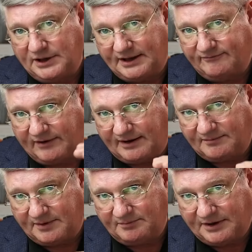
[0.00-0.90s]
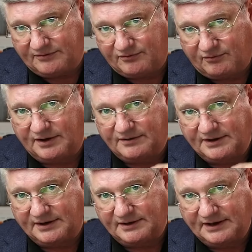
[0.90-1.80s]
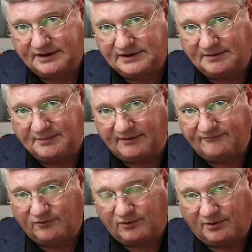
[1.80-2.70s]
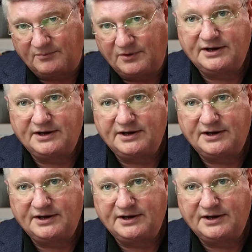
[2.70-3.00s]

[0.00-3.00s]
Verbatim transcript: plain vitamin B3, the nicotinamide form,